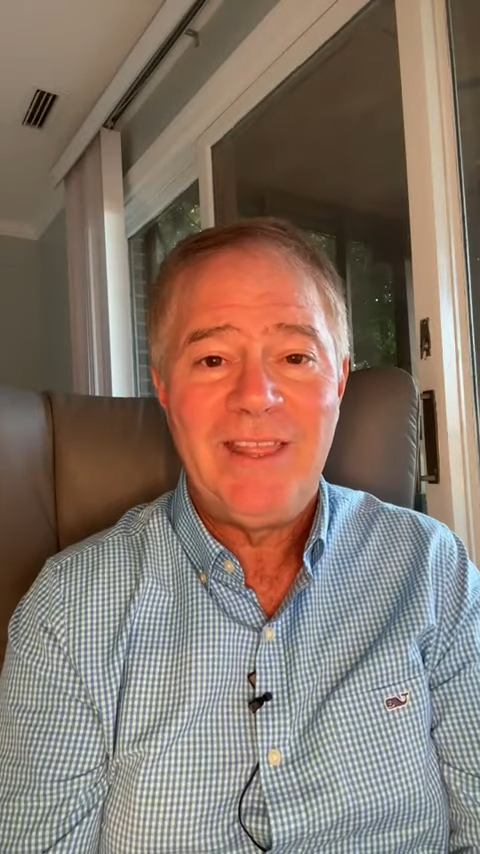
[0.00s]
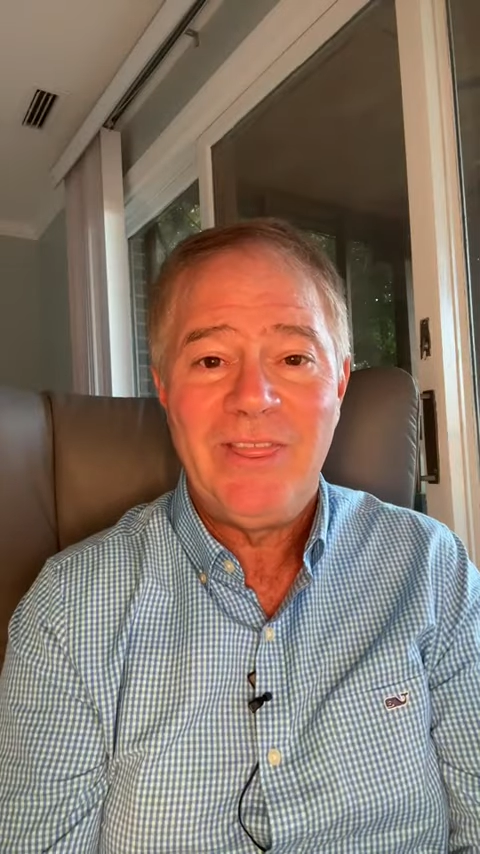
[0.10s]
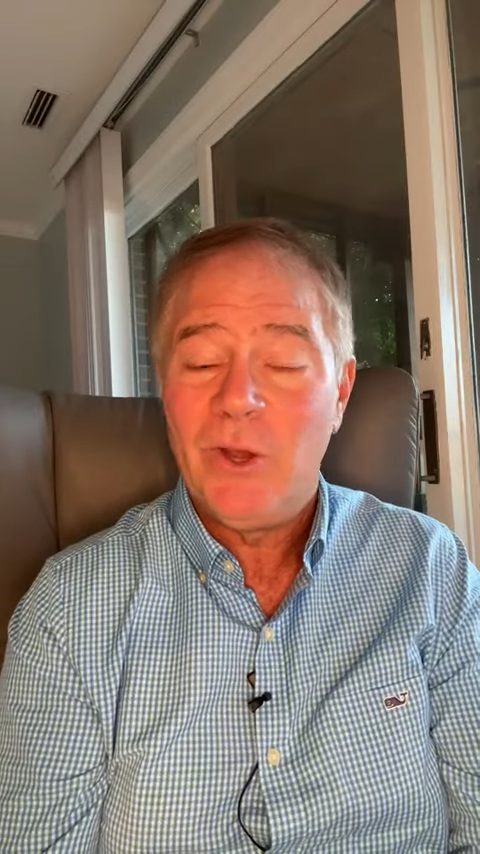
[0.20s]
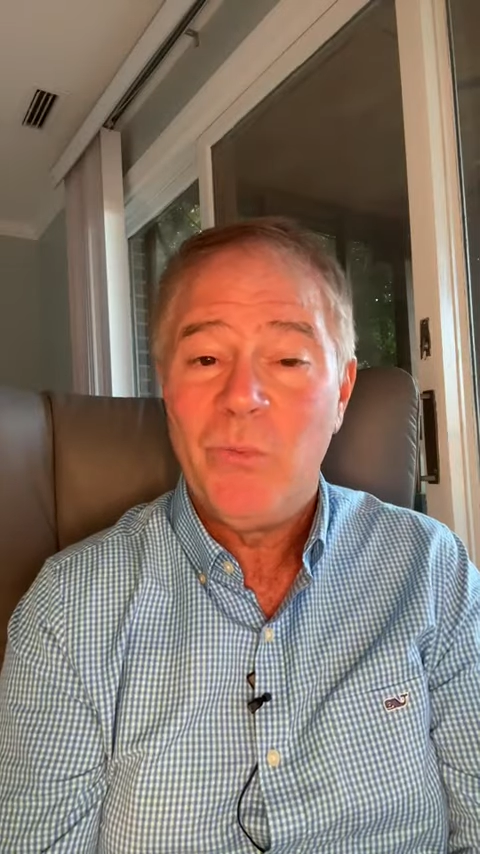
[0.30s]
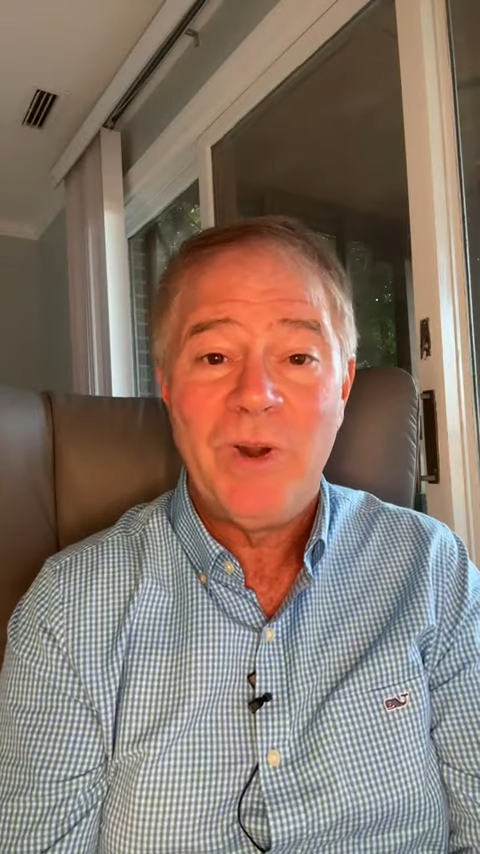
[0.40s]

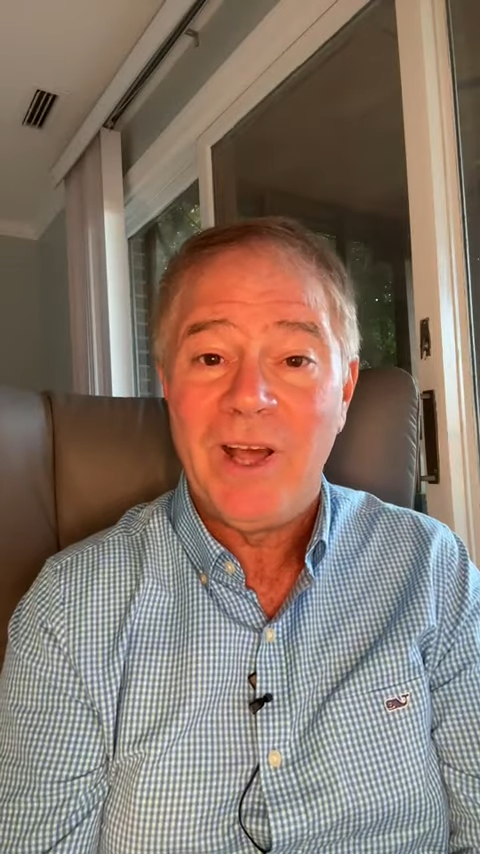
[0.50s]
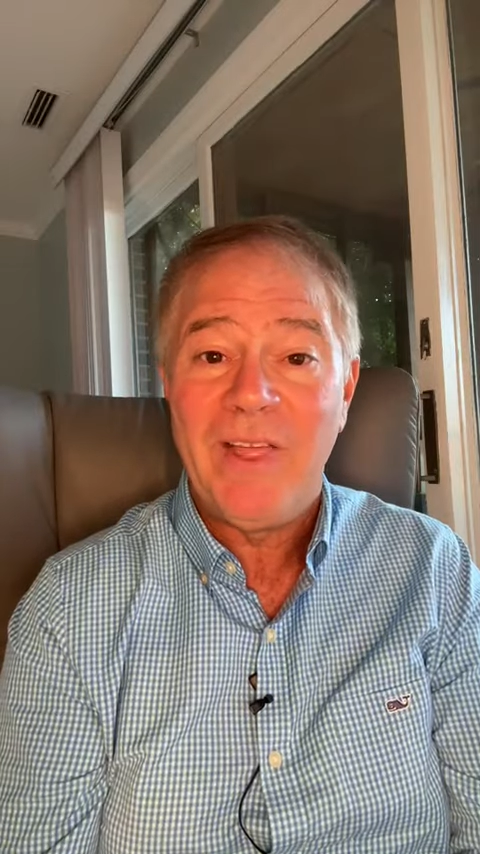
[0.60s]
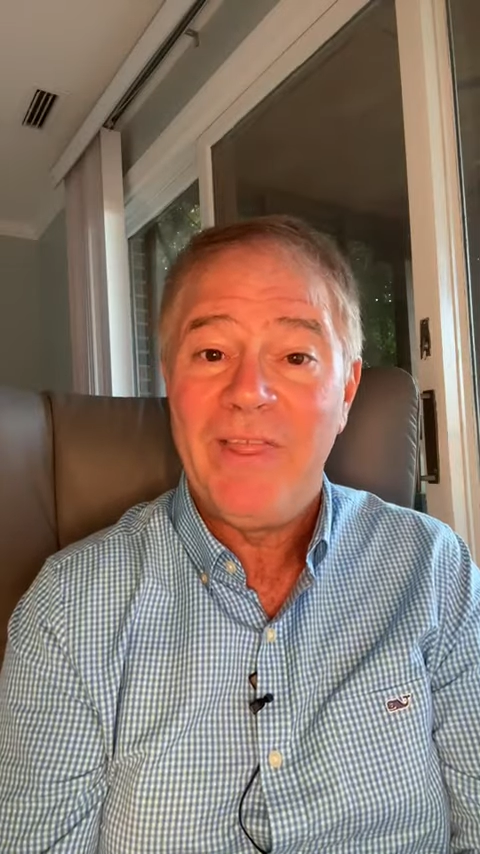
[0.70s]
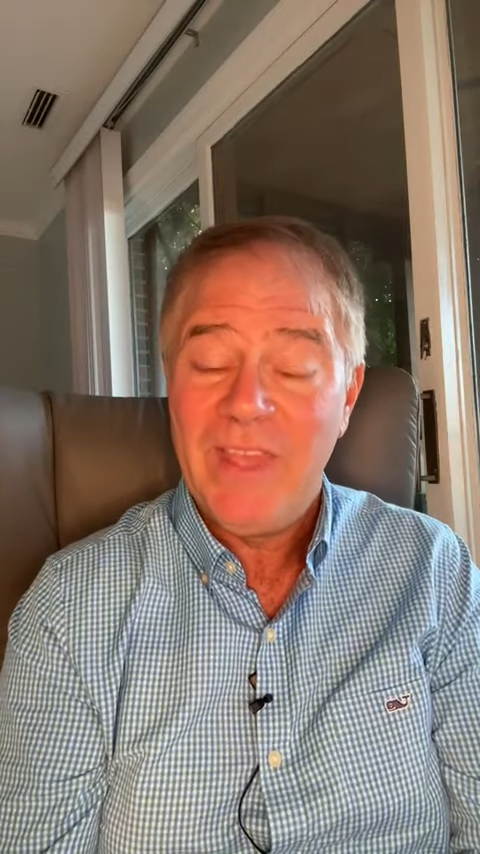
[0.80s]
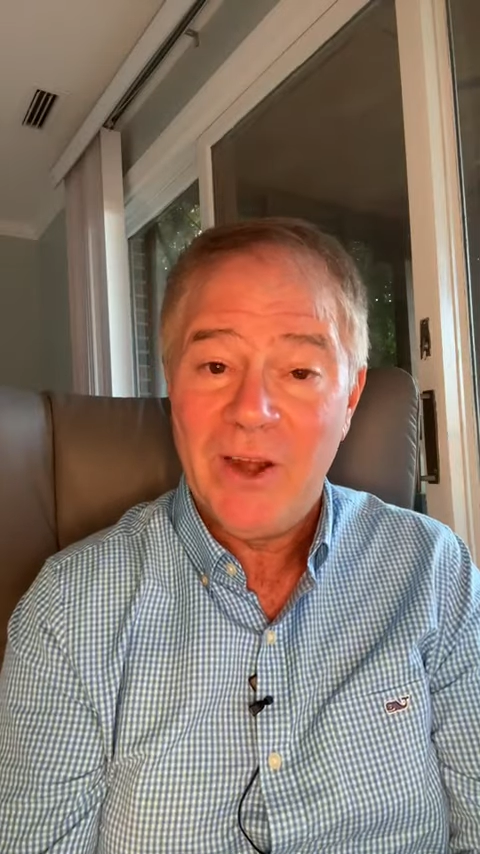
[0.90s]
And though we're
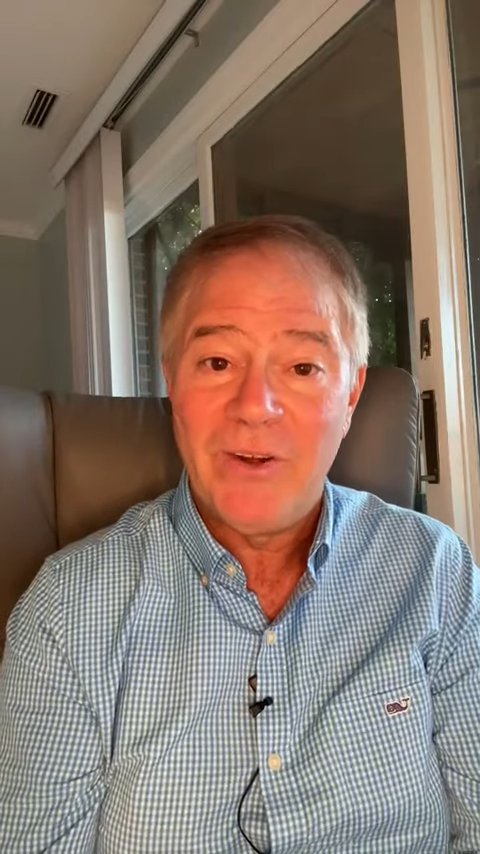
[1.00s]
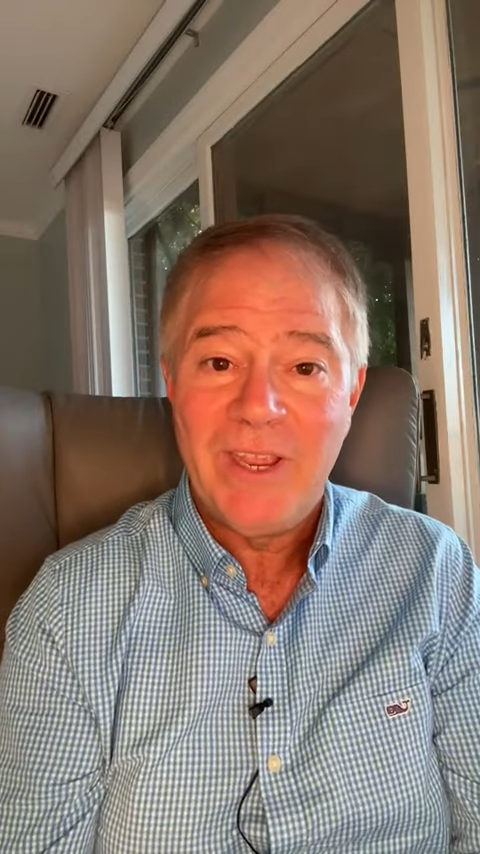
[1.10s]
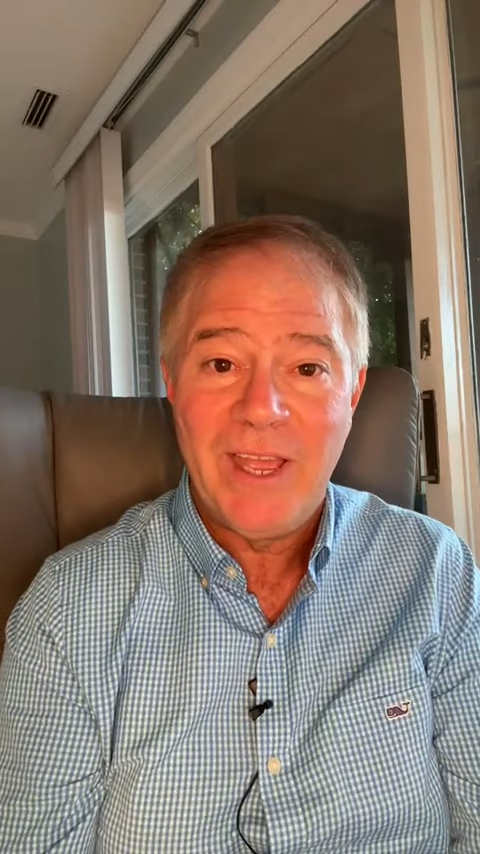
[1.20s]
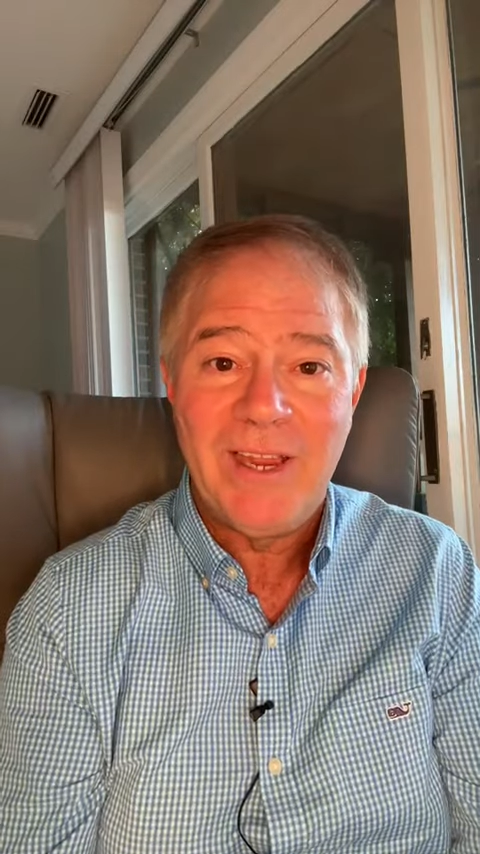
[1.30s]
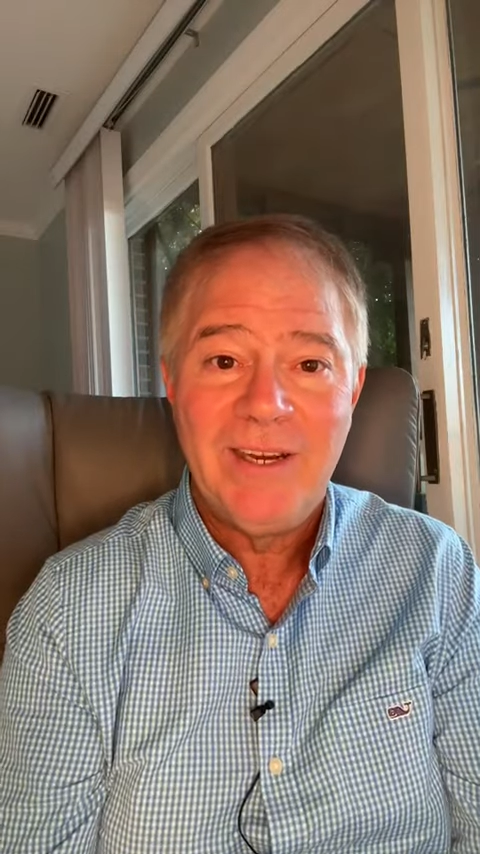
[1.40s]
not there
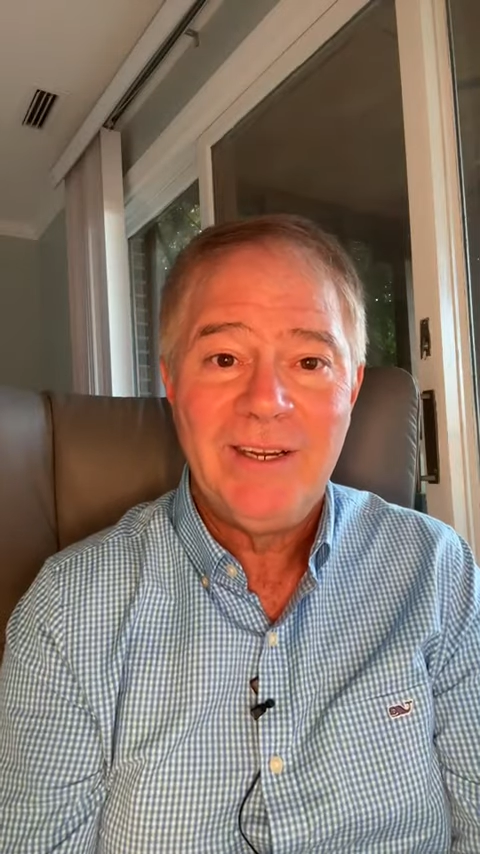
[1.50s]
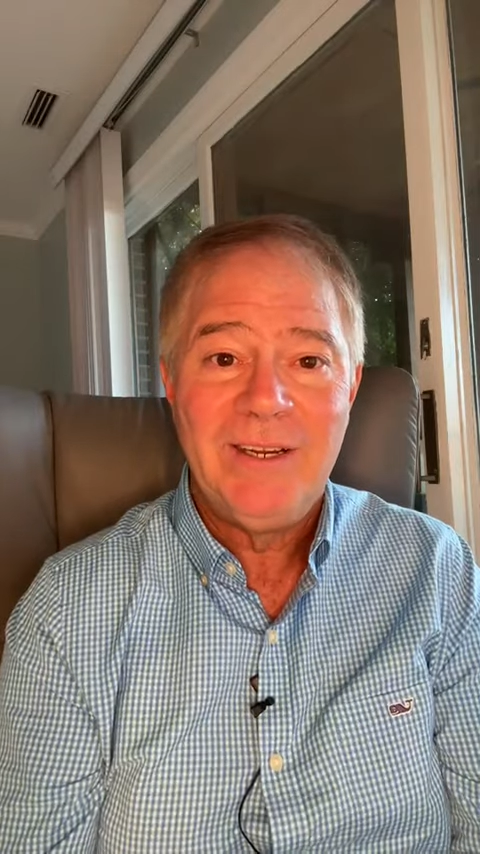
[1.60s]
yet,